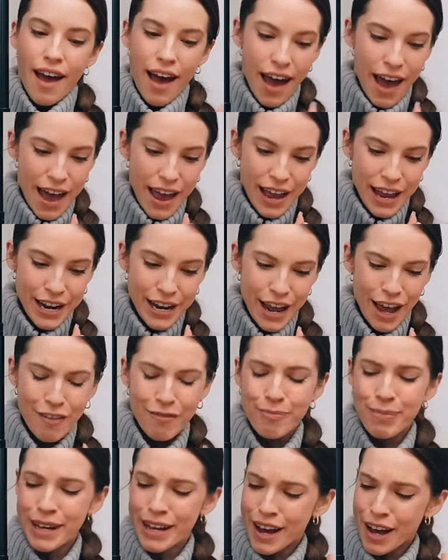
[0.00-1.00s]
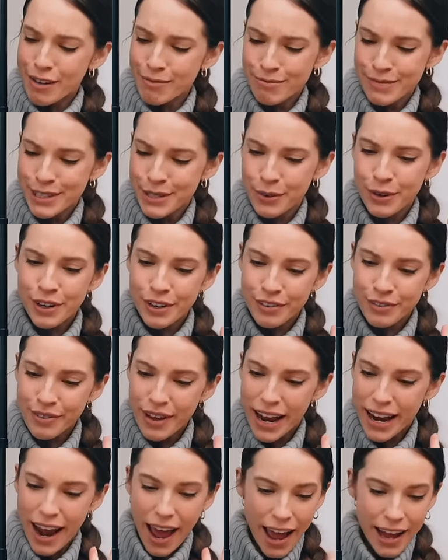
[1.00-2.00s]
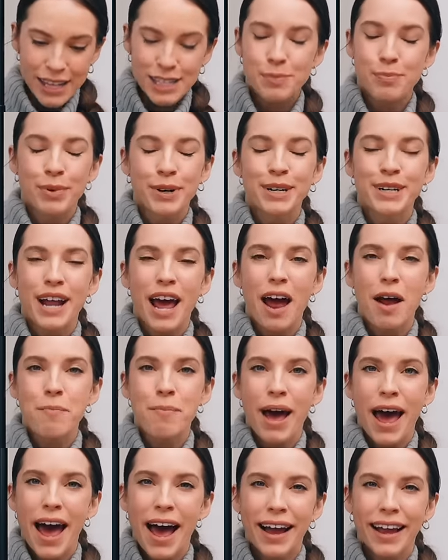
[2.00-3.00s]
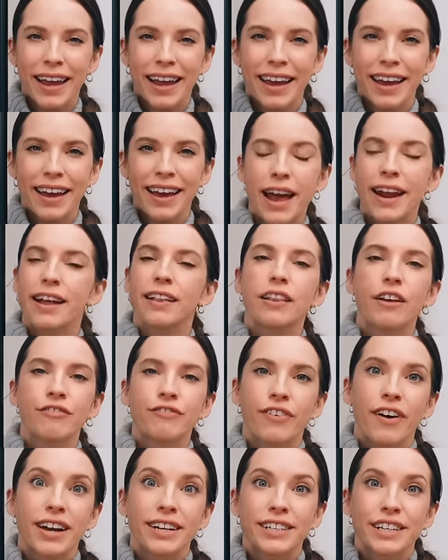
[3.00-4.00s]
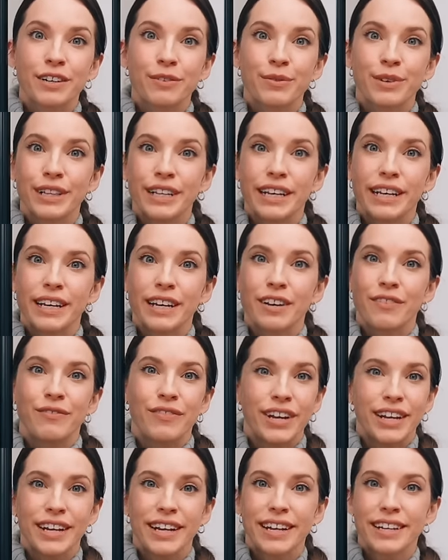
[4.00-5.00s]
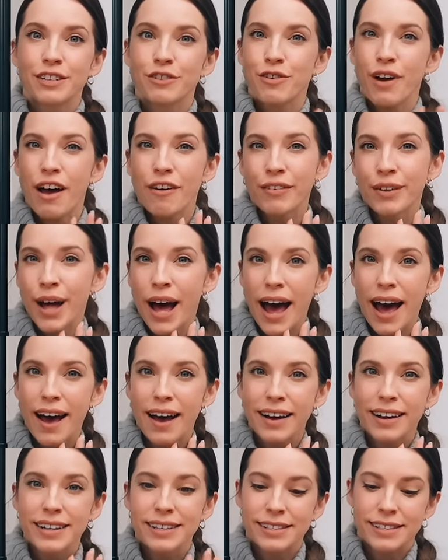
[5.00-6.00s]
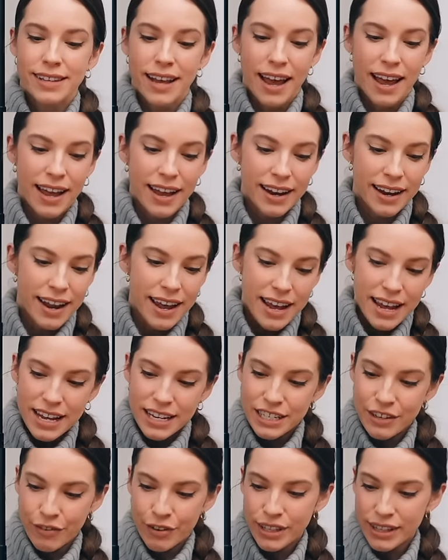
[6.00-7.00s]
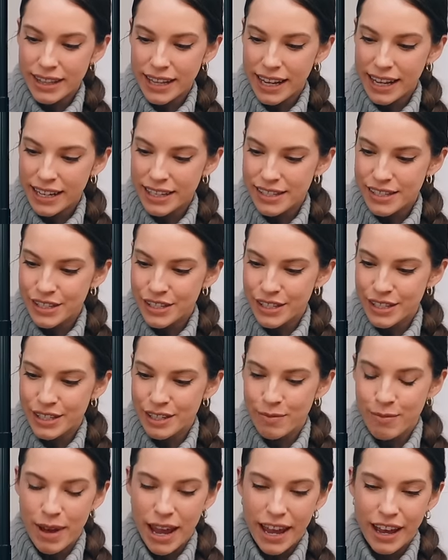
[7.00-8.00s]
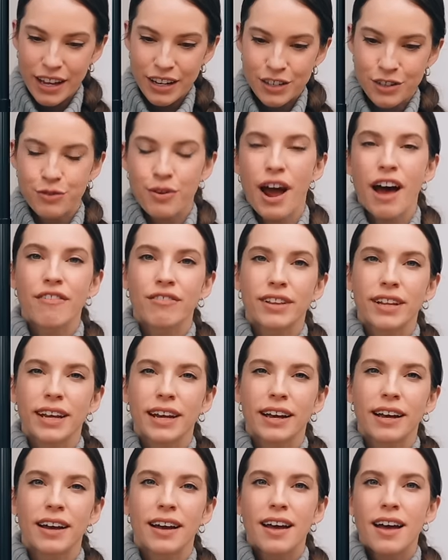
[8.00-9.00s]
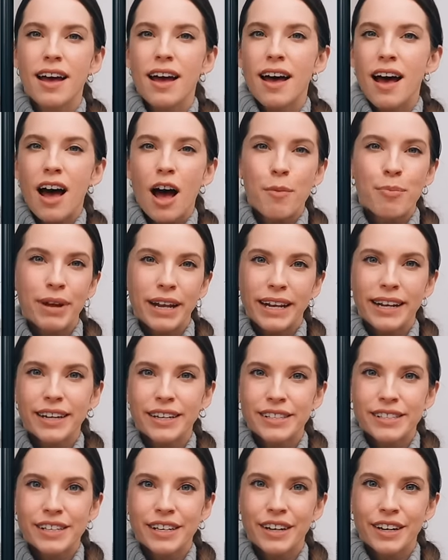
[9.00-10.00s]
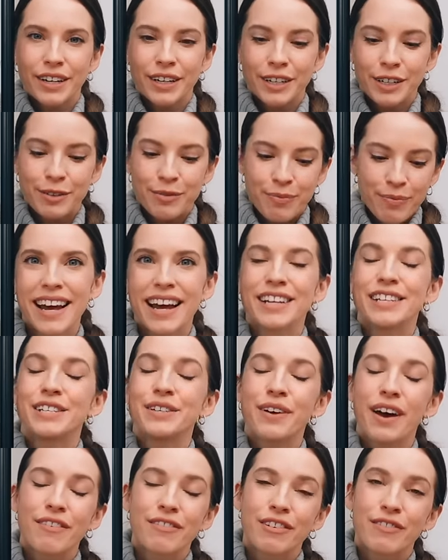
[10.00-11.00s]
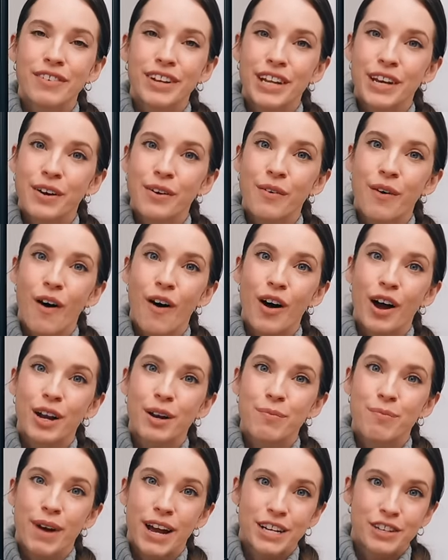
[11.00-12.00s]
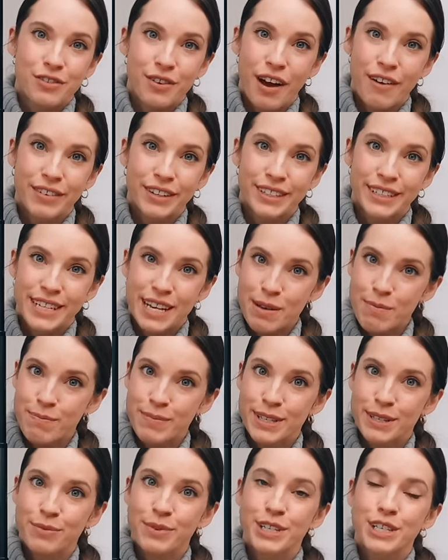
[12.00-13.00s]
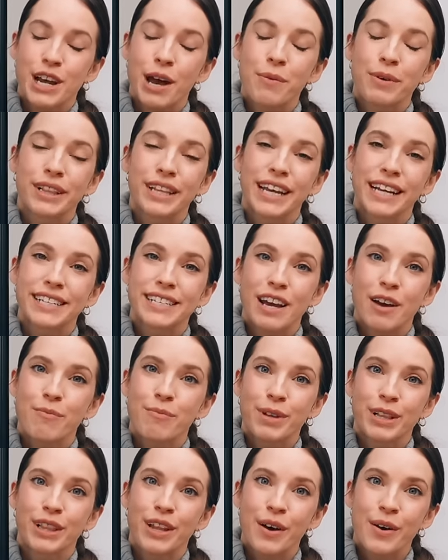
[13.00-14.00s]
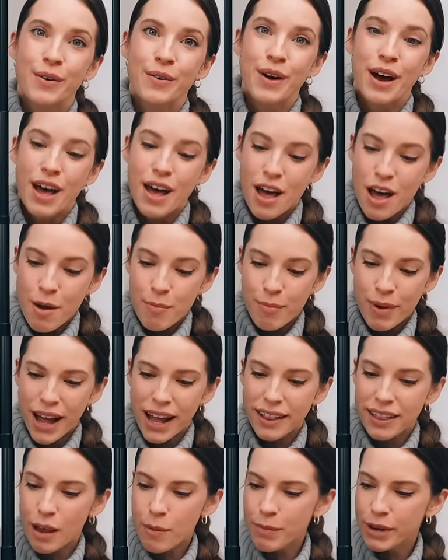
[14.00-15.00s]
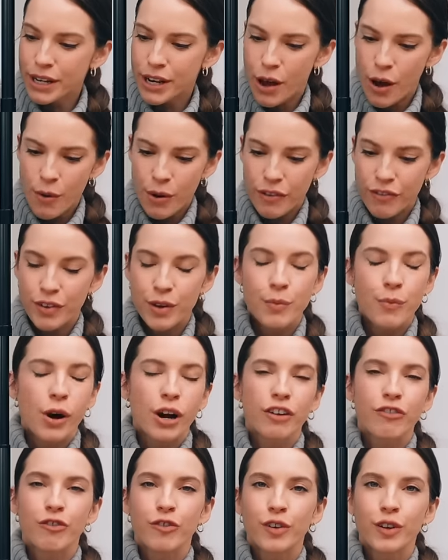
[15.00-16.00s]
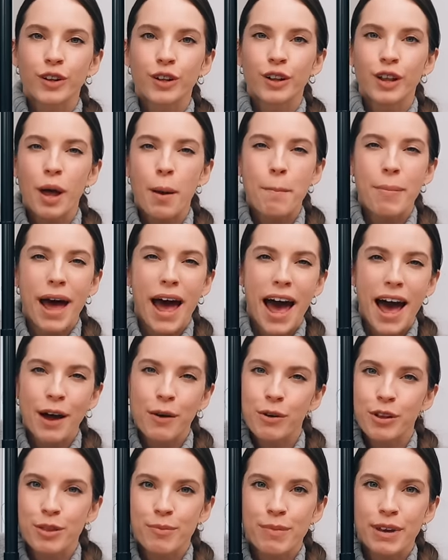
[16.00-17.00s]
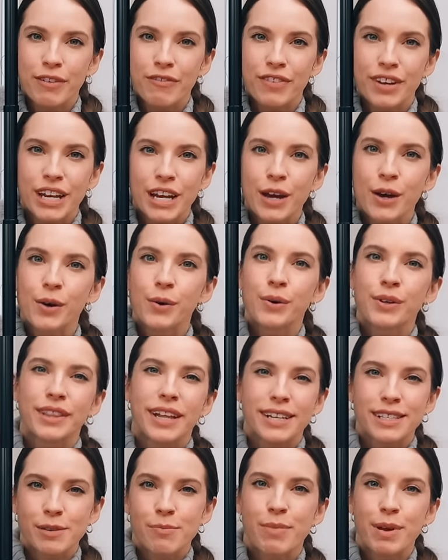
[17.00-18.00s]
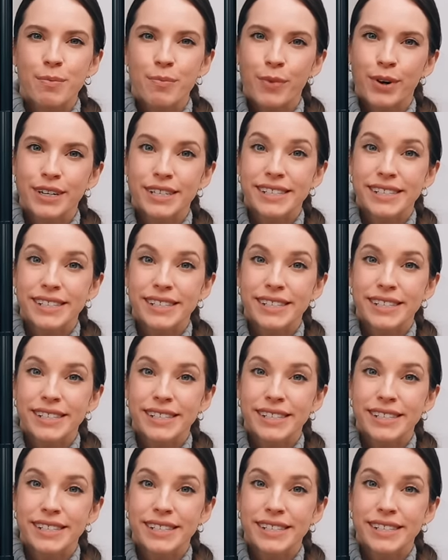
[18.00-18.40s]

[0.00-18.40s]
and I've become sort of an expert at packing and I love finding really convenient travel hacks and different things just to make traveling a bit easier. I do have a video on my travel tips which I will link down below but let me know if you want a full pack with me video that's a bit more